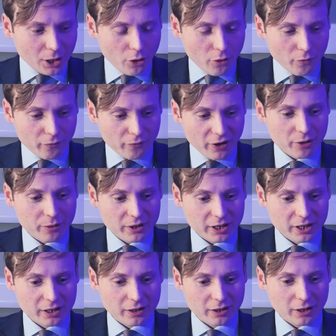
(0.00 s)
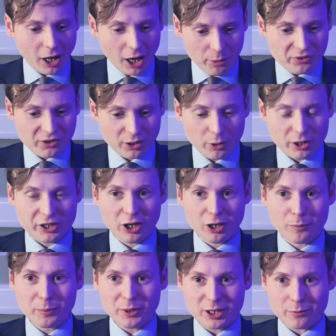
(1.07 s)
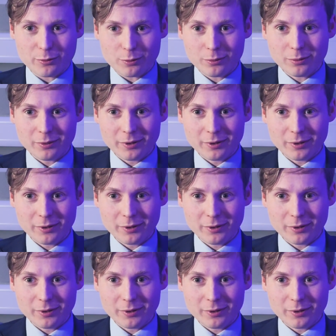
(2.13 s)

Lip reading: very, I would say, quite young people,